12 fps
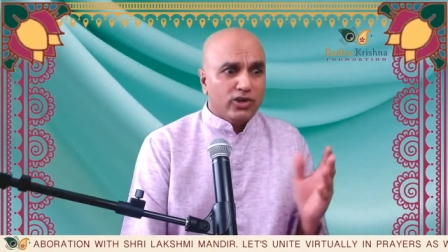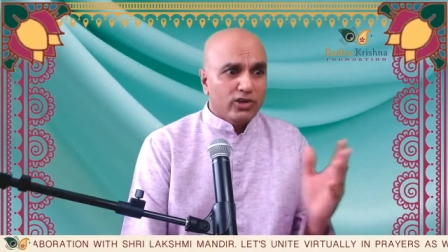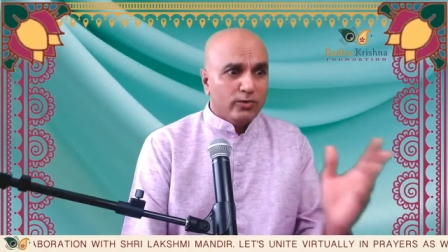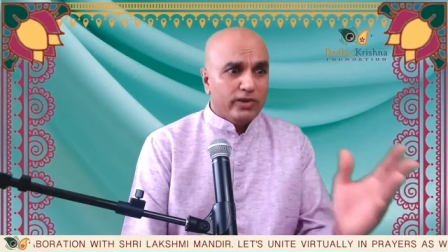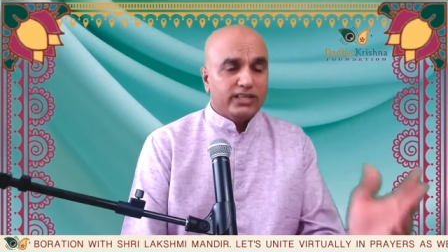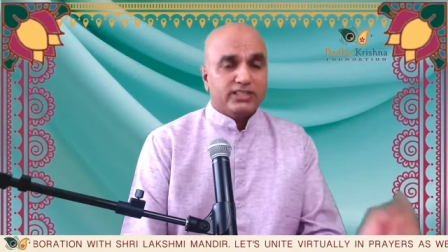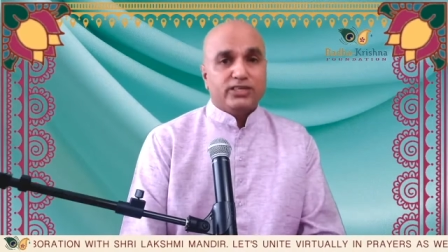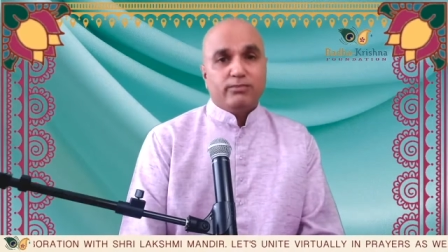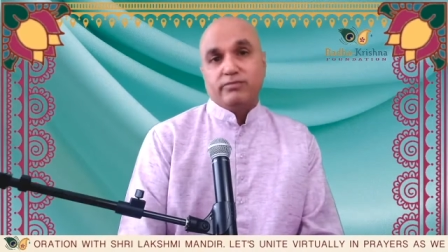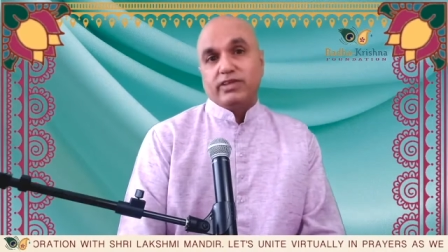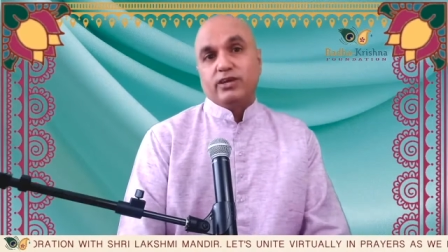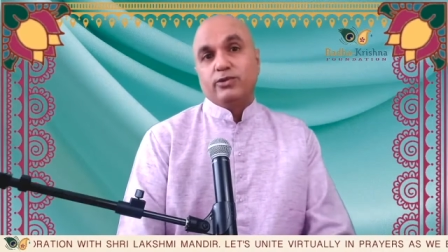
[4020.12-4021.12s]
There's
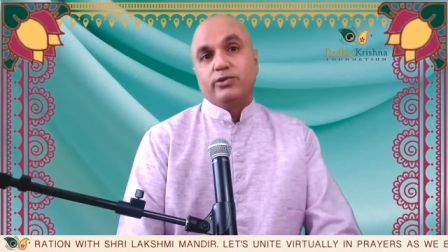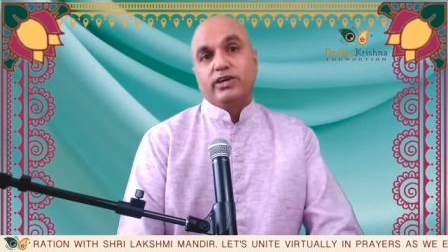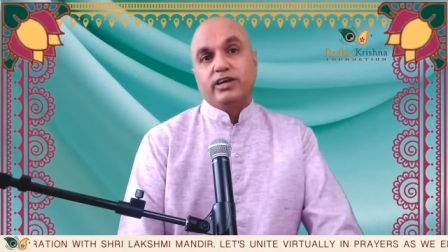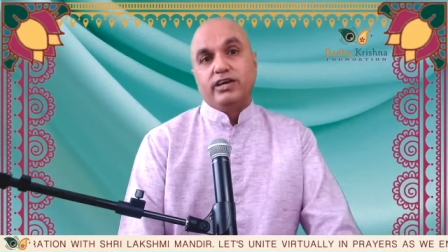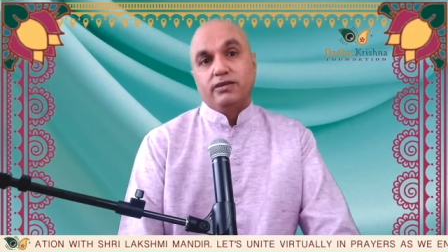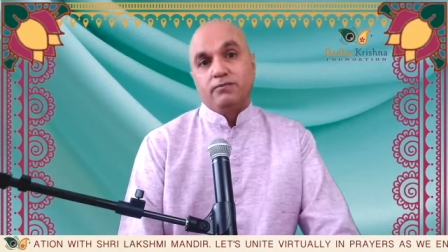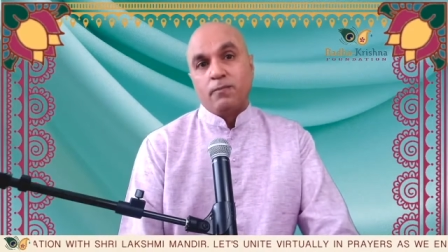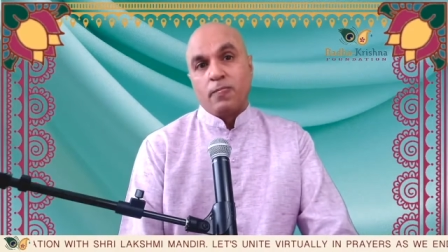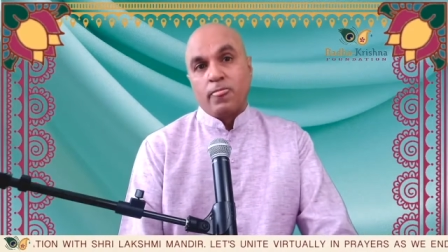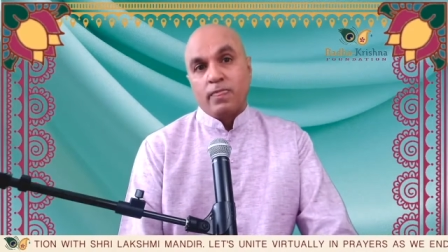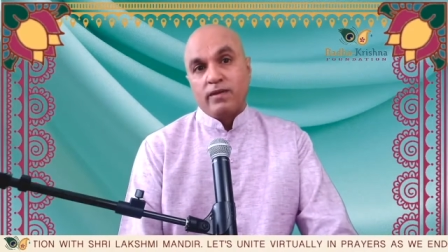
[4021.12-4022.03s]
always something going on.